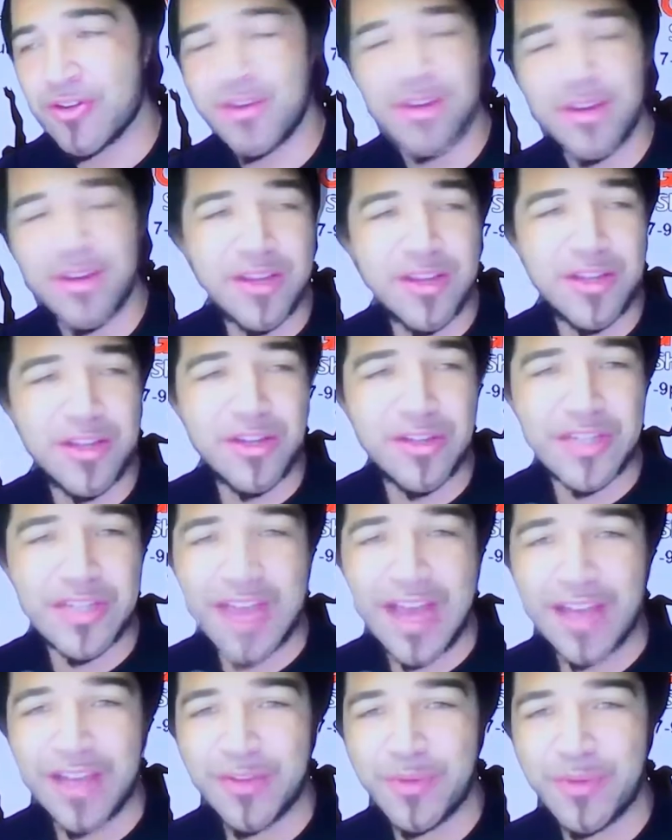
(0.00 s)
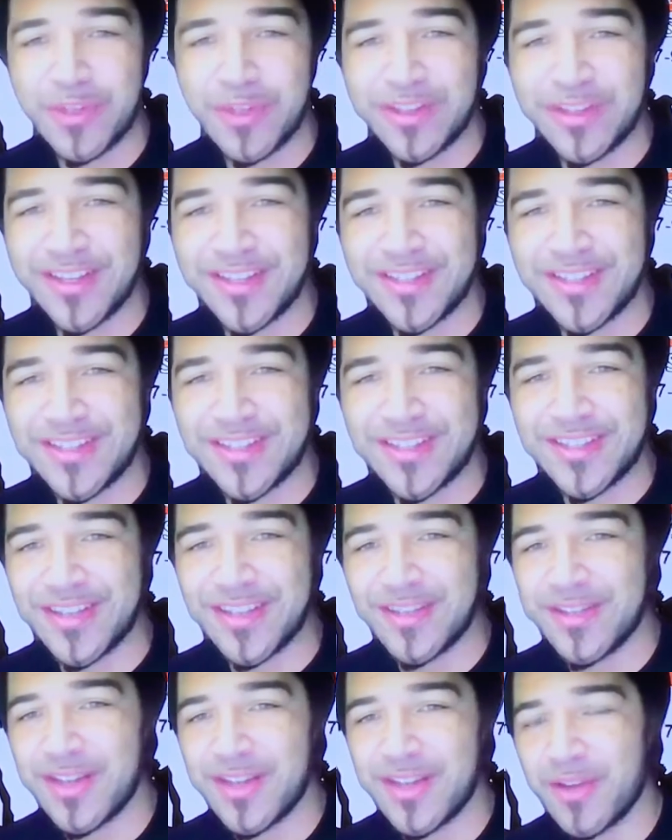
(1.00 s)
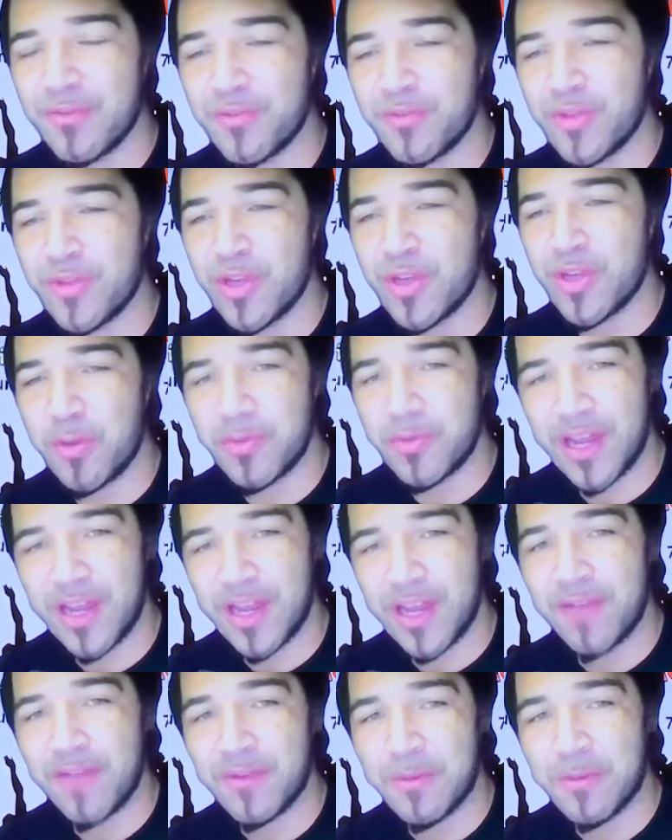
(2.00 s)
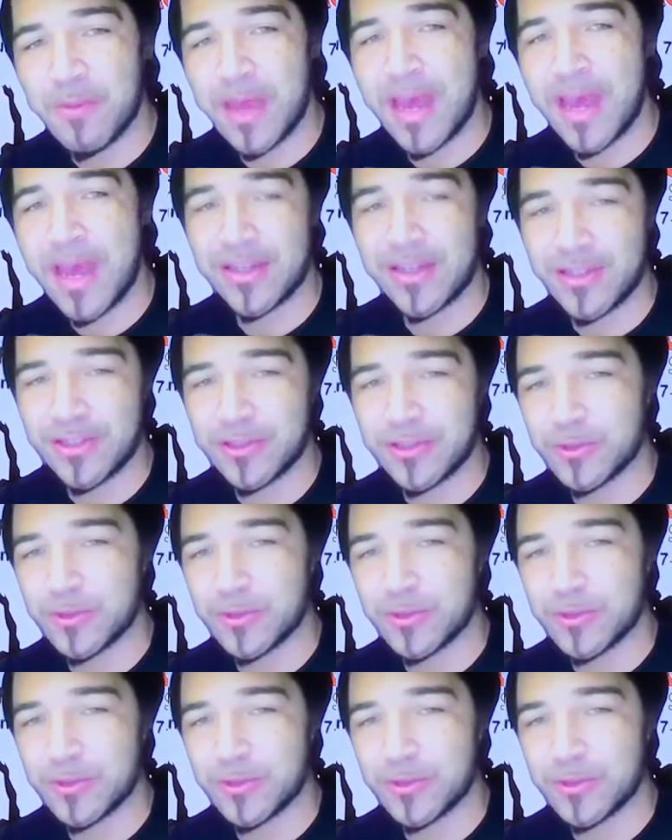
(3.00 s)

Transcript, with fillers: your talent with us, and uh, we hope to have you back too.